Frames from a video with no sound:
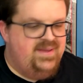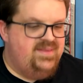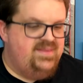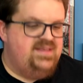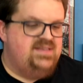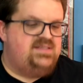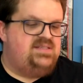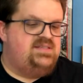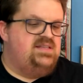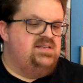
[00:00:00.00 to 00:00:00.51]

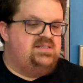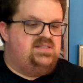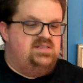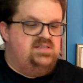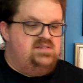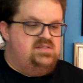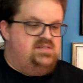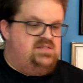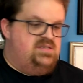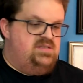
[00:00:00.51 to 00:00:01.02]
this
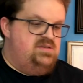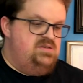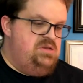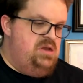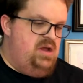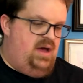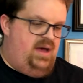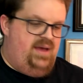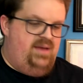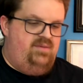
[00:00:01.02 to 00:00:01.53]
is
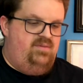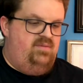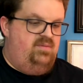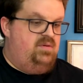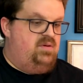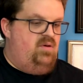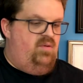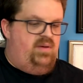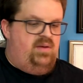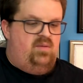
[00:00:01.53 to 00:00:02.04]
not
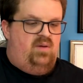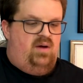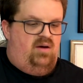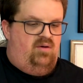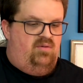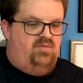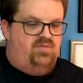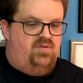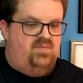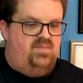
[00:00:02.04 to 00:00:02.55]
going
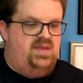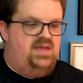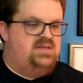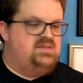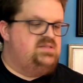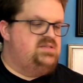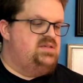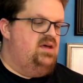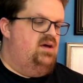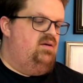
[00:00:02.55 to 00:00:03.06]
well for me.
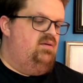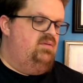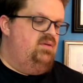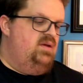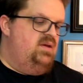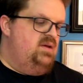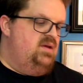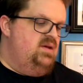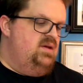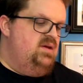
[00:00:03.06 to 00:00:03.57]
So
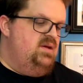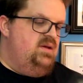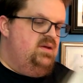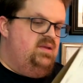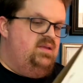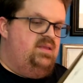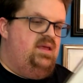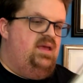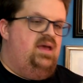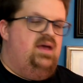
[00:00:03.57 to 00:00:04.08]

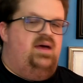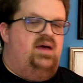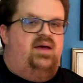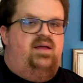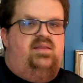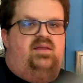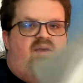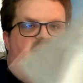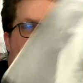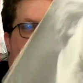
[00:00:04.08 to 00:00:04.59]
the
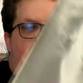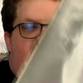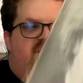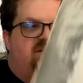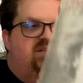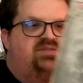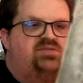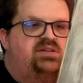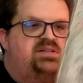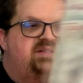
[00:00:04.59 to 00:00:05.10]

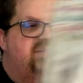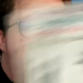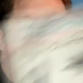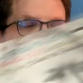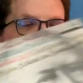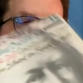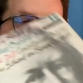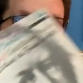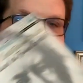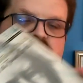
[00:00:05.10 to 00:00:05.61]
obvious reasons,
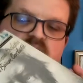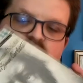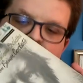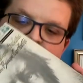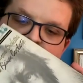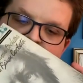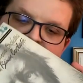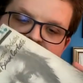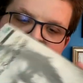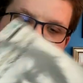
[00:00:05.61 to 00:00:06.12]
and also,
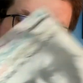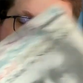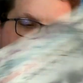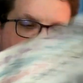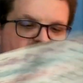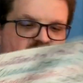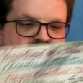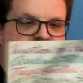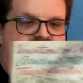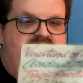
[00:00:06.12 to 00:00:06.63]

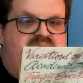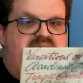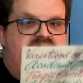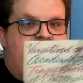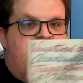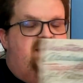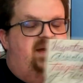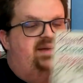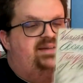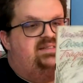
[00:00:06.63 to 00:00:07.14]
ooh,
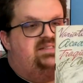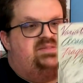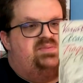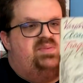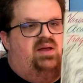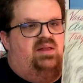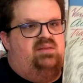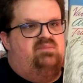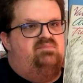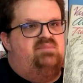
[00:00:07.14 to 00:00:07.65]
I could
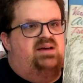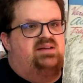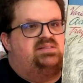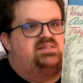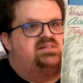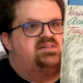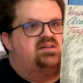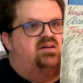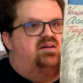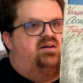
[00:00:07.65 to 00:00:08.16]
smell a
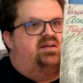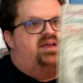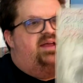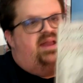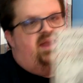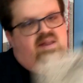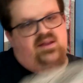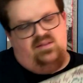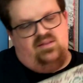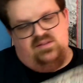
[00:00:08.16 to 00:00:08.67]
must on it,
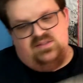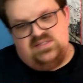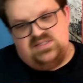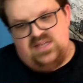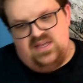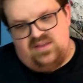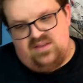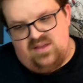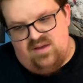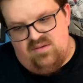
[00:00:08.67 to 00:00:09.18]
and it looks
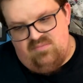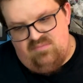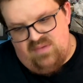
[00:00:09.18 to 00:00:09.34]
like there